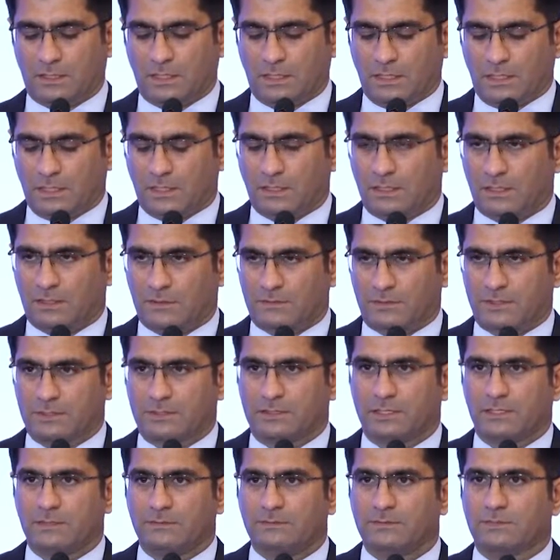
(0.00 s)

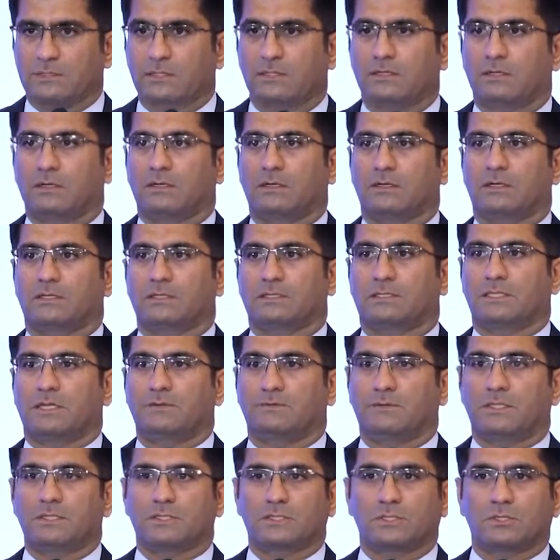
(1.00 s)
reserves,
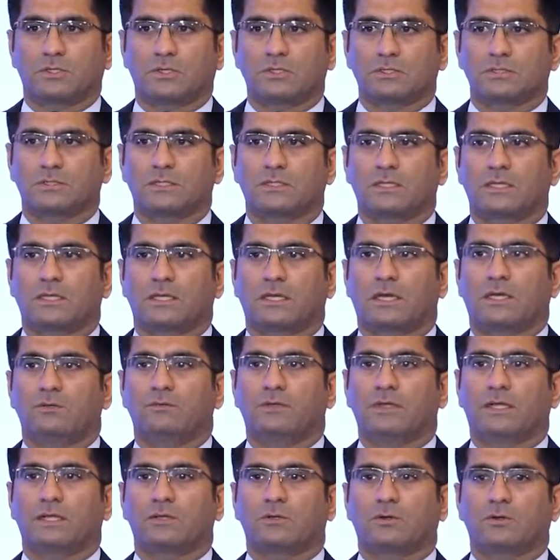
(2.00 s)
safety stocks, and we
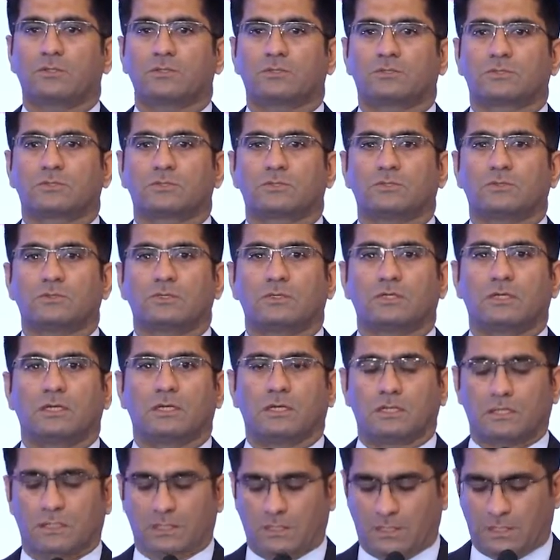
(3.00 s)
can
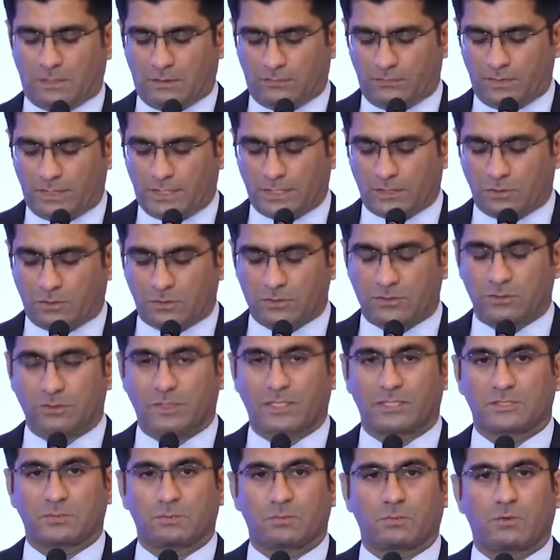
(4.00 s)
also
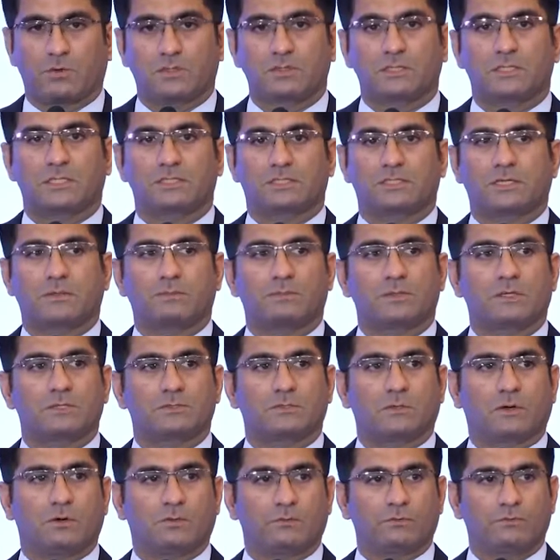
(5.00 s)
export the surplus
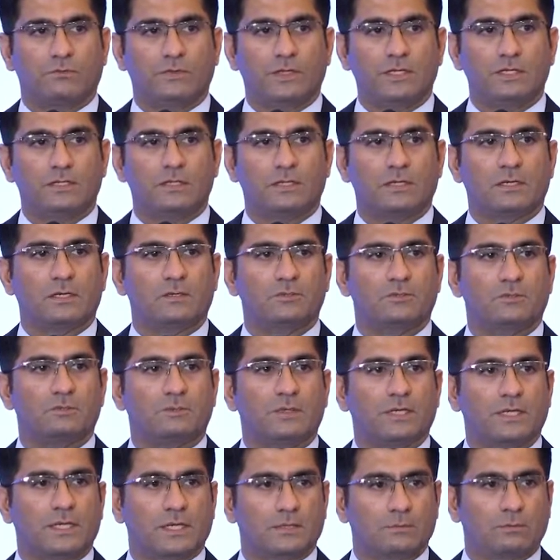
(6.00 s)
of wheat to
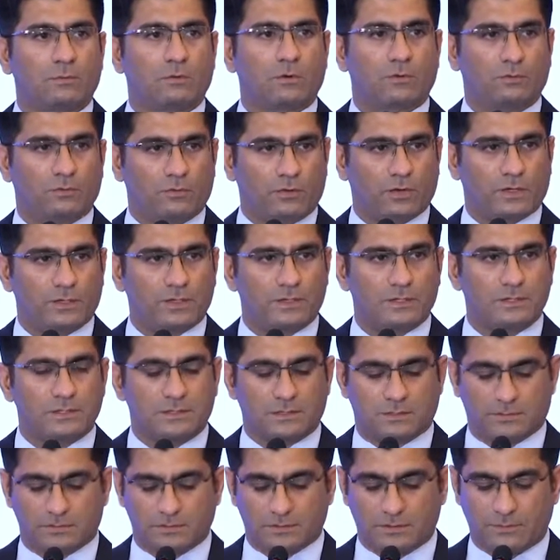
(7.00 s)
bring in more foreign
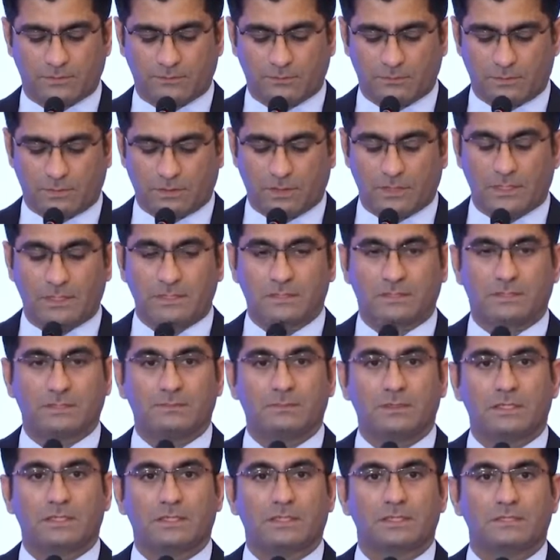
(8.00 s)
reserves.
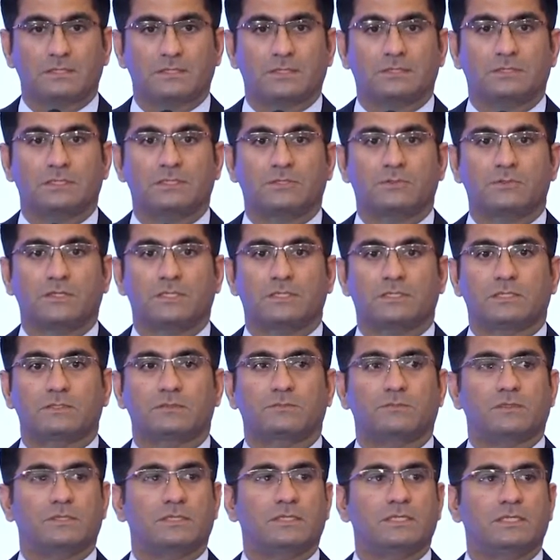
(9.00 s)
Similar is the situation
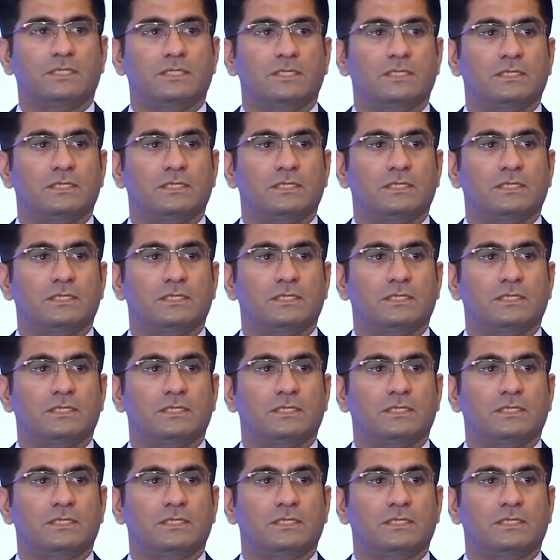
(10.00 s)
with the